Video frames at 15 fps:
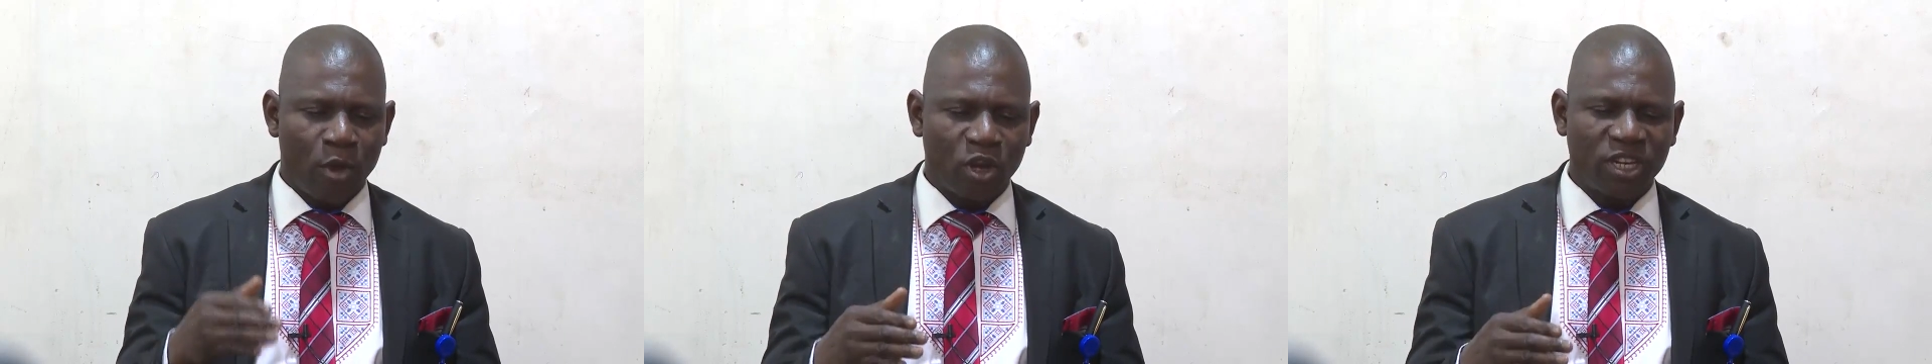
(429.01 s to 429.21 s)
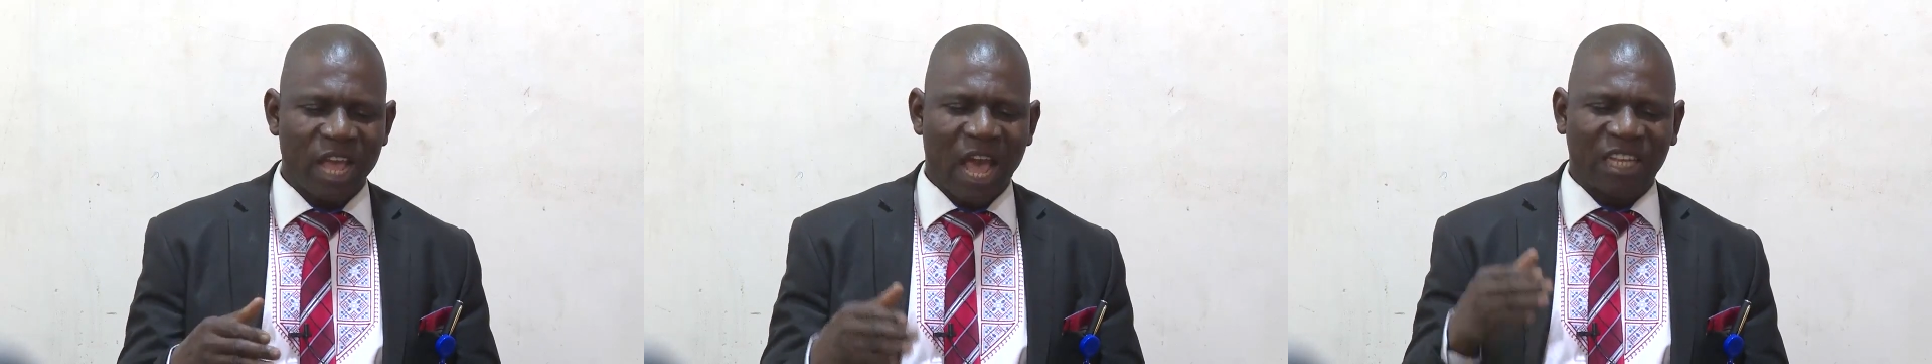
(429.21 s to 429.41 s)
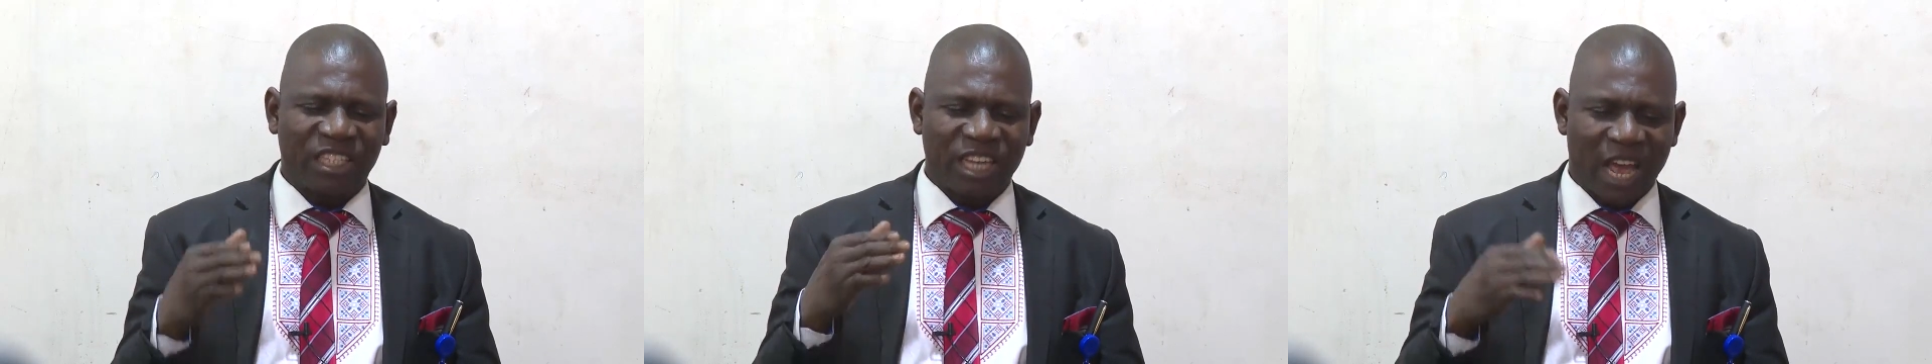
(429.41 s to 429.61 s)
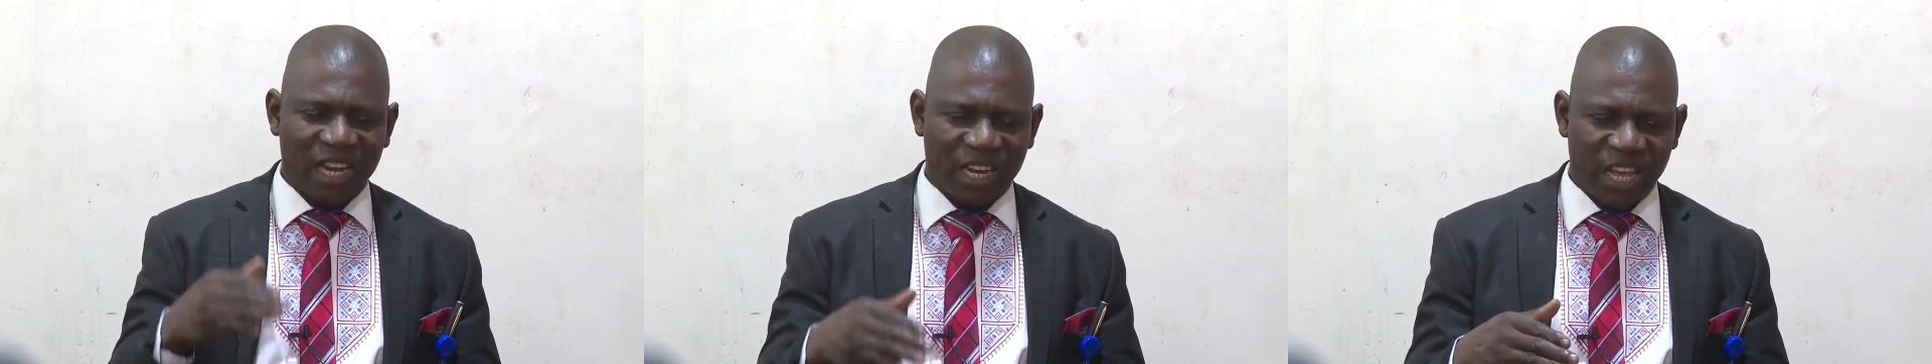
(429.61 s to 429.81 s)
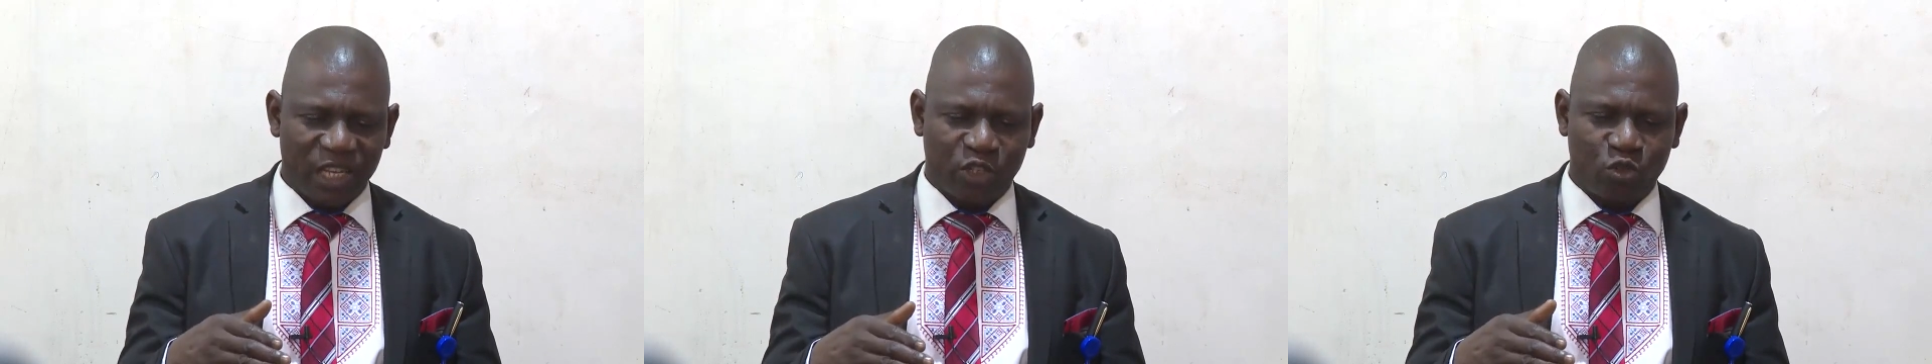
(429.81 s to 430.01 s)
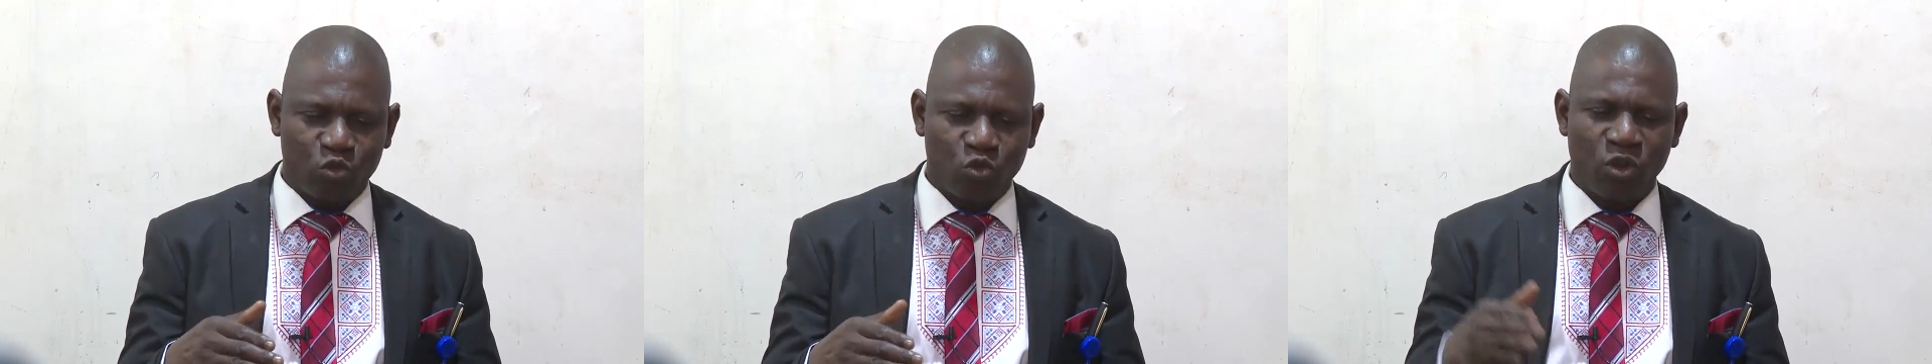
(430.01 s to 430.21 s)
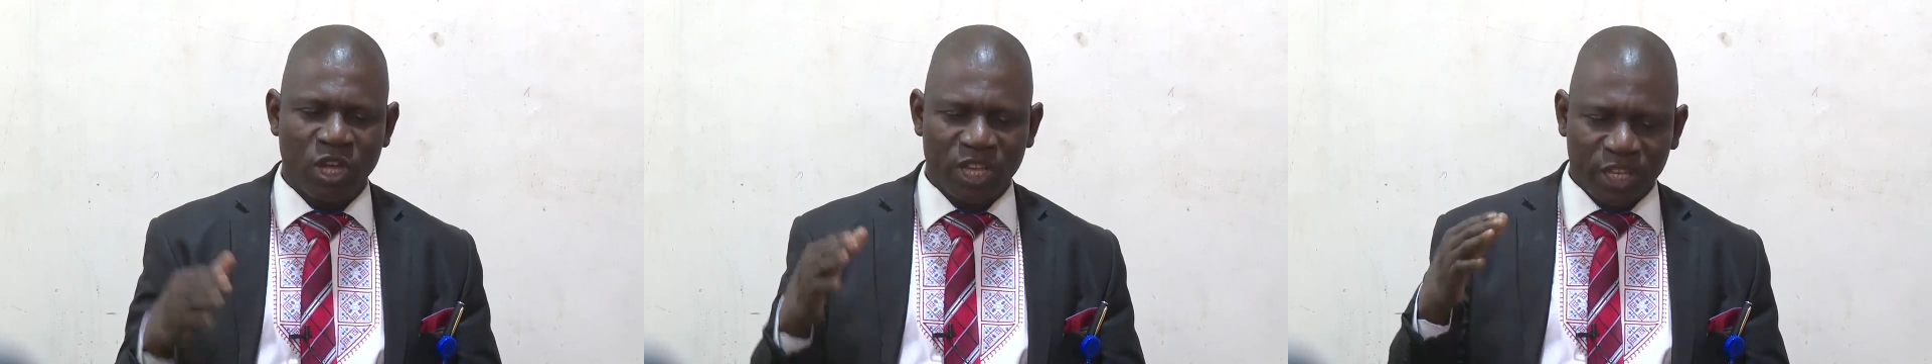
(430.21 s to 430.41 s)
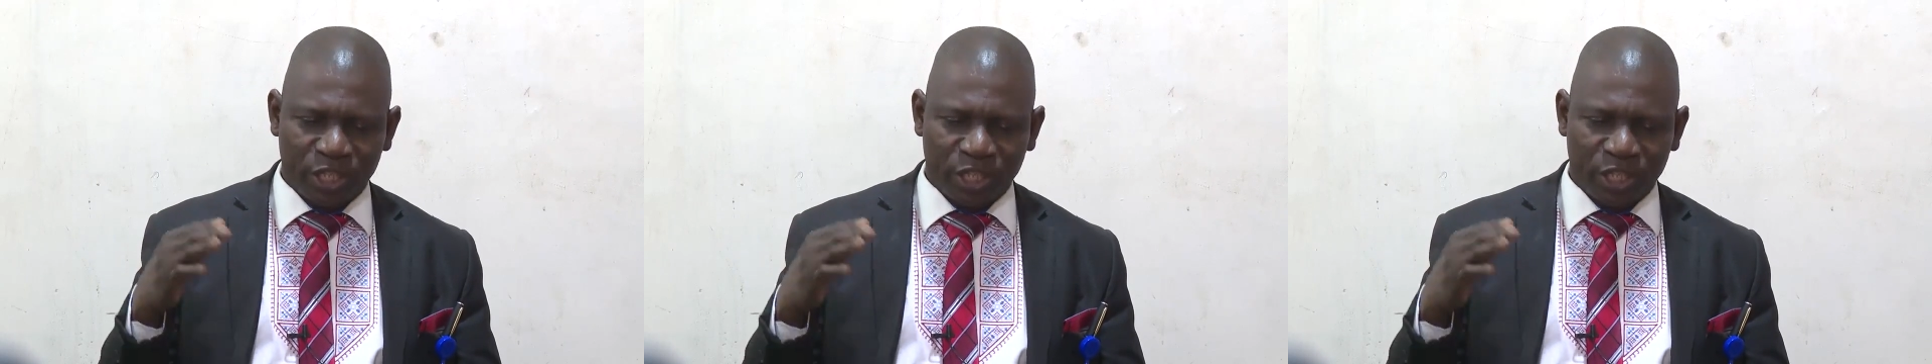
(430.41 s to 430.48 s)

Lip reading: money are channeled through